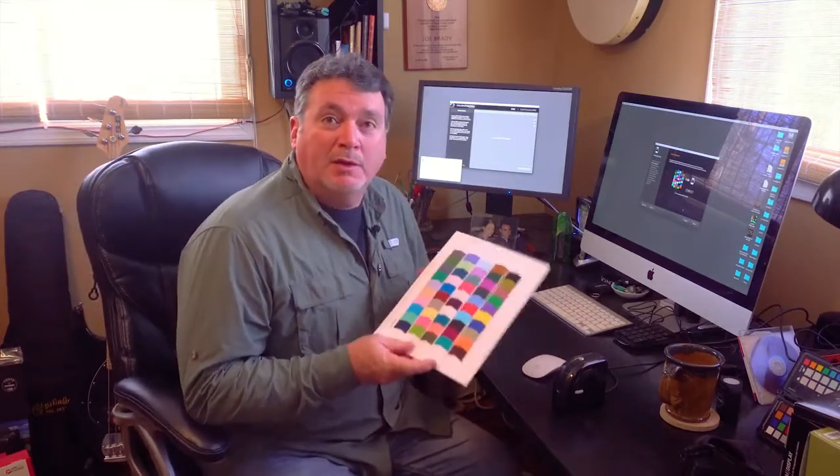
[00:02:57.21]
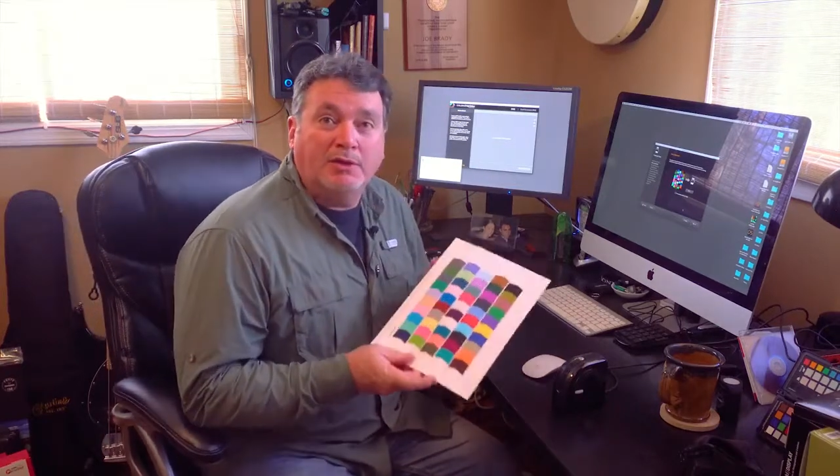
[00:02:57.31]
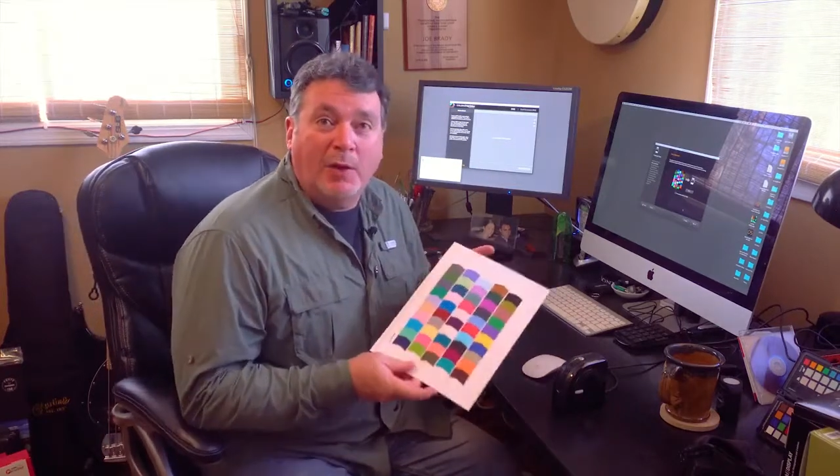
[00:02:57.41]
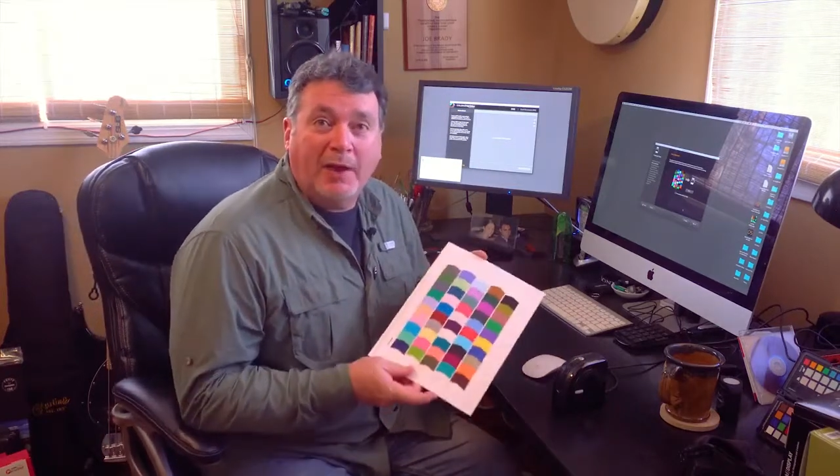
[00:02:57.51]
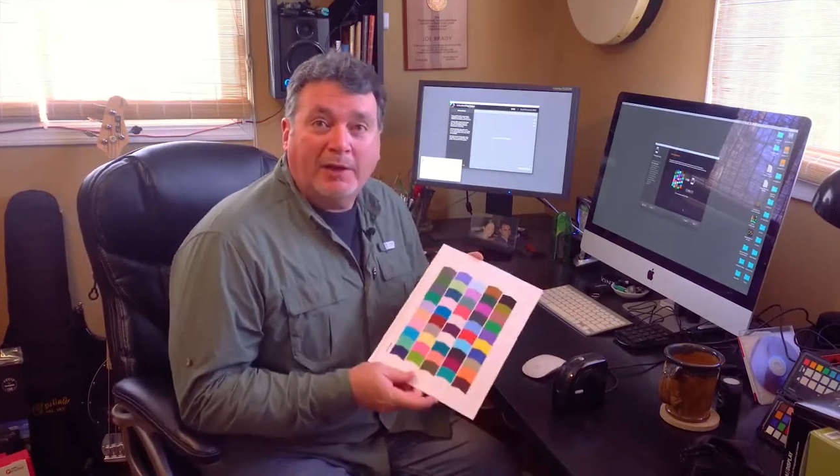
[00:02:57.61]

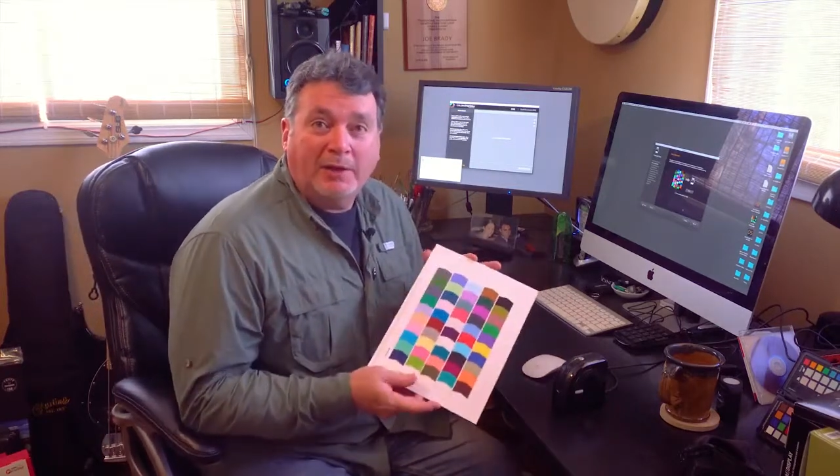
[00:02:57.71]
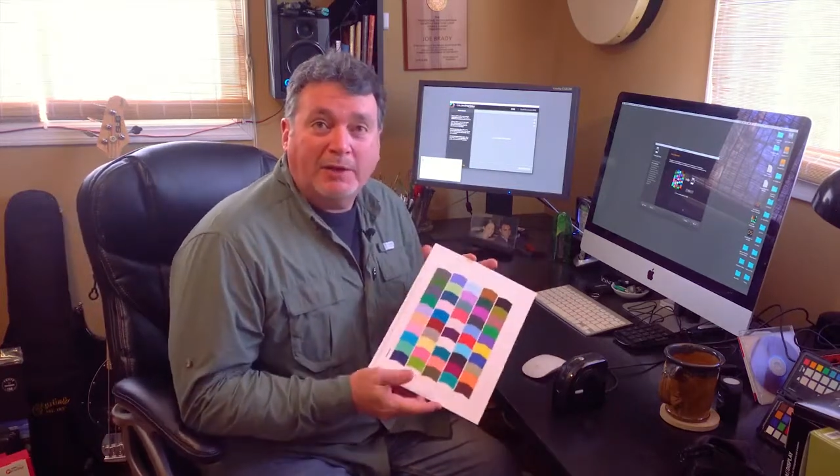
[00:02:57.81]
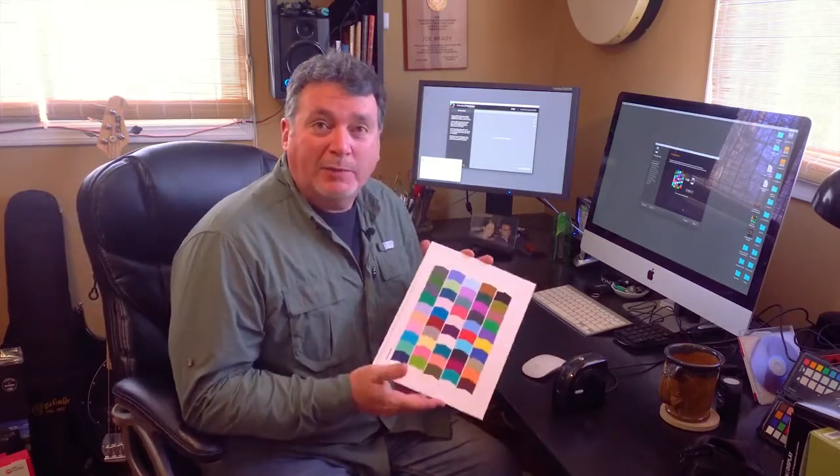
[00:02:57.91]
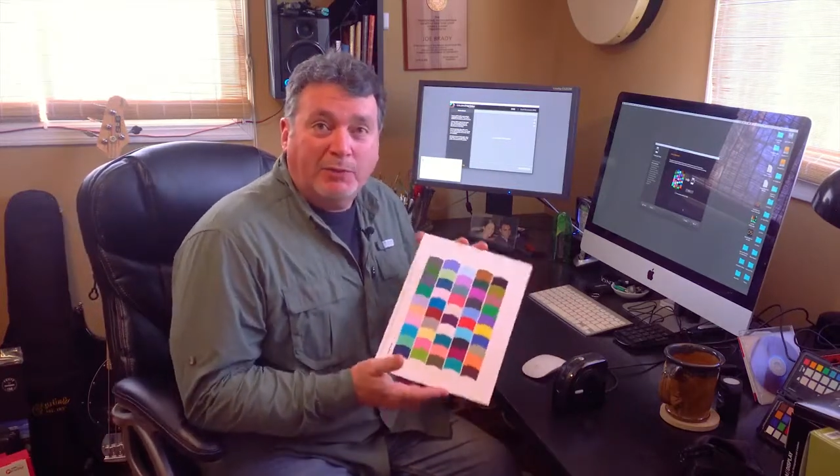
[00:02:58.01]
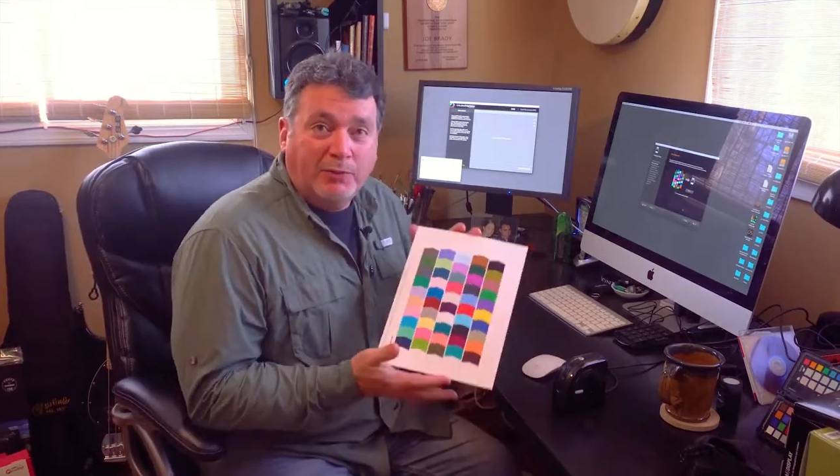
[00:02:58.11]
So I clicked
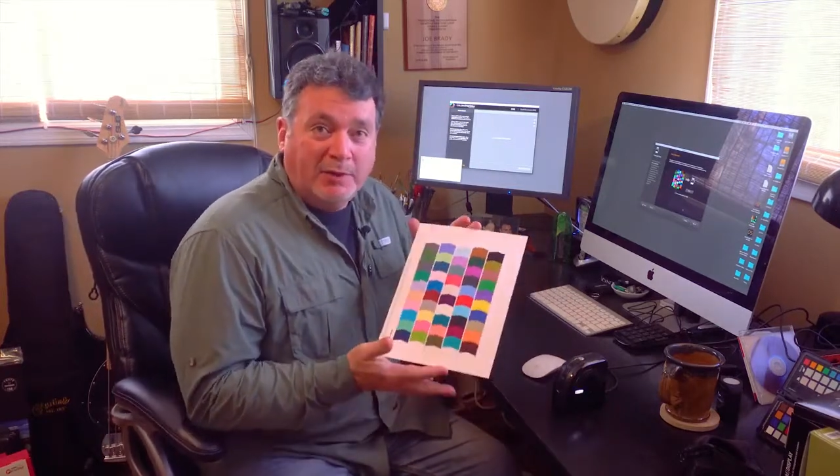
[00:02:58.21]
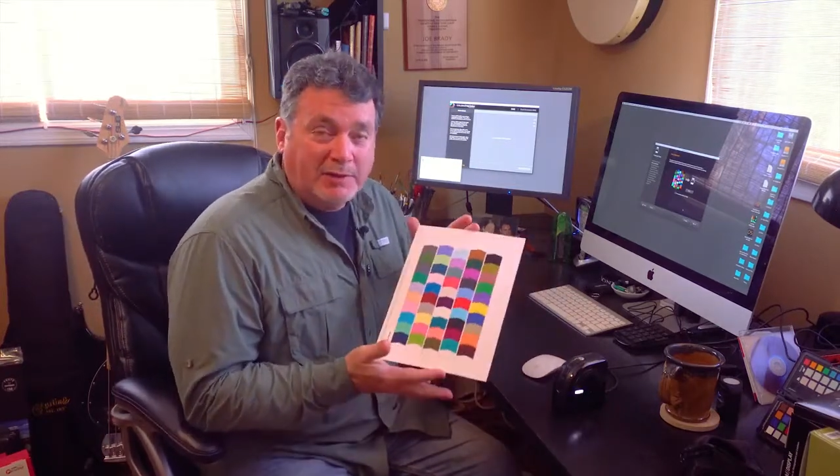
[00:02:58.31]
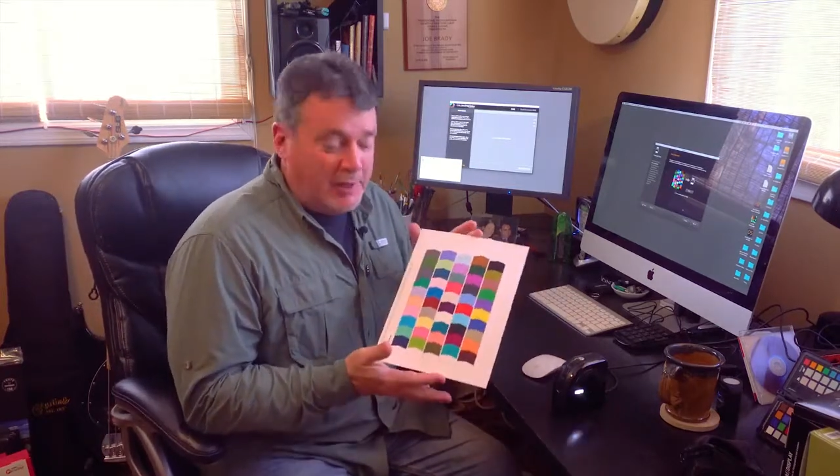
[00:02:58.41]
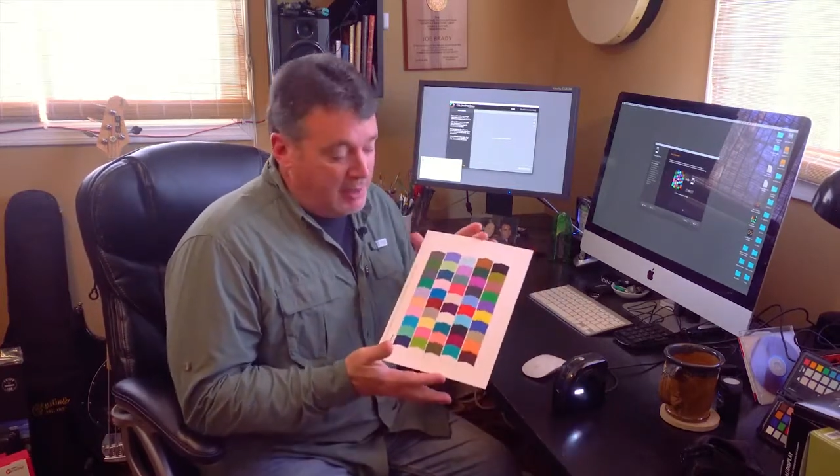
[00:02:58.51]
on print,